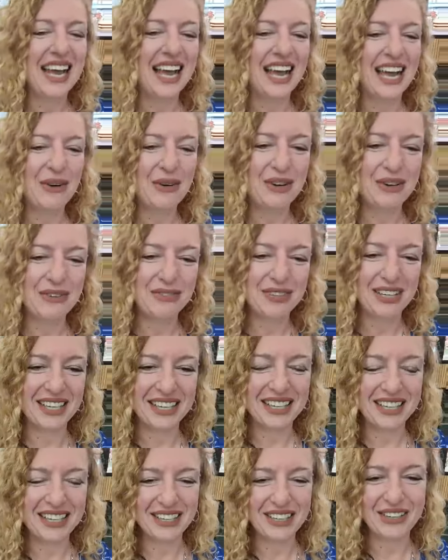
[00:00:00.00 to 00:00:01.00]

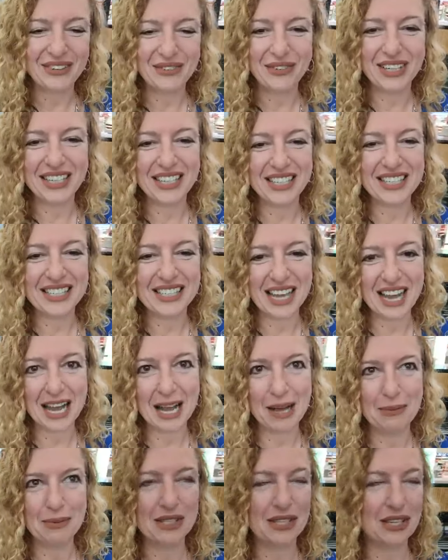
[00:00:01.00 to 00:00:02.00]
However, you know, it really is
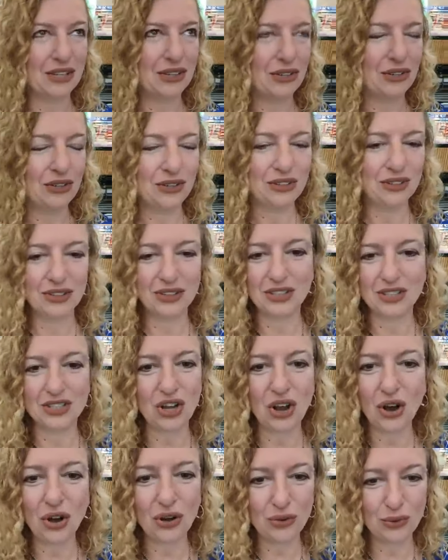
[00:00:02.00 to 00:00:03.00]
absolute
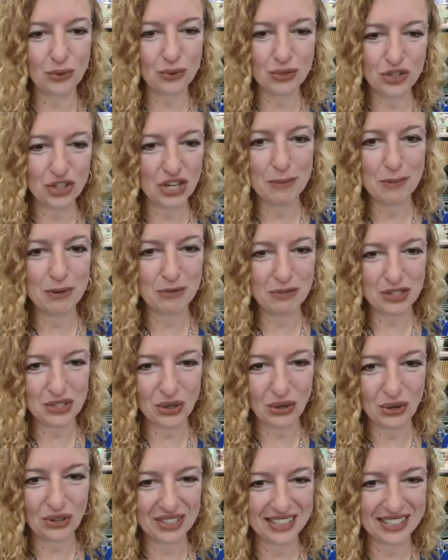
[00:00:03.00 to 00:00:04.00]
total gem of a
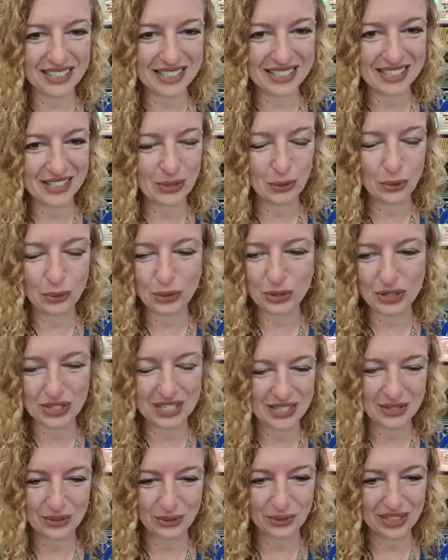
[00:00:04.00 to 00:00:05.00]
dog, this
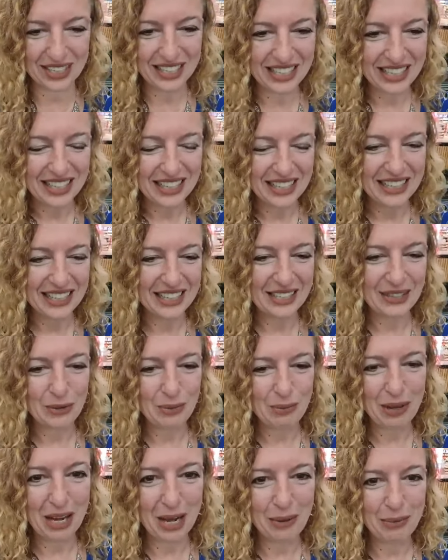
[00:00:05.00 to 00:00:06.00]
gorgeous little
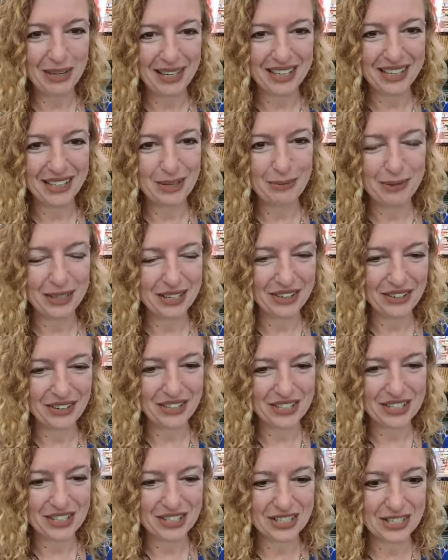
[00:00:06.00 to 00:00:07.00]
puppy. Oh my
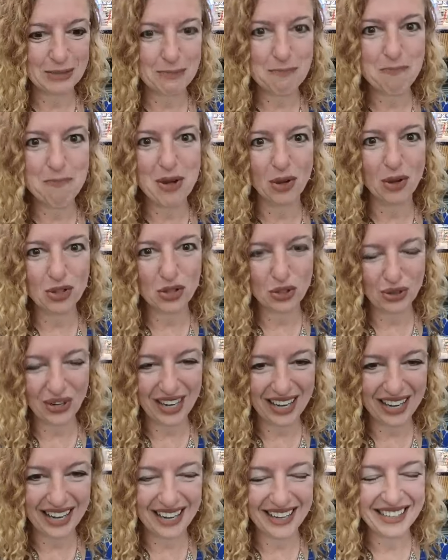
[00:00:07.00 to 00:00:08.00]
gosh, just melt your
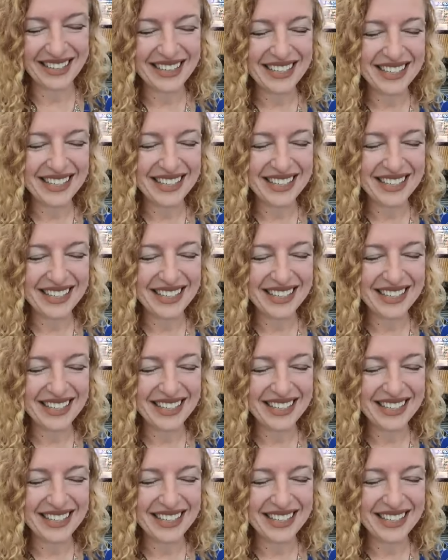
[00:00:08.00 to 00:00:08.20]
heart.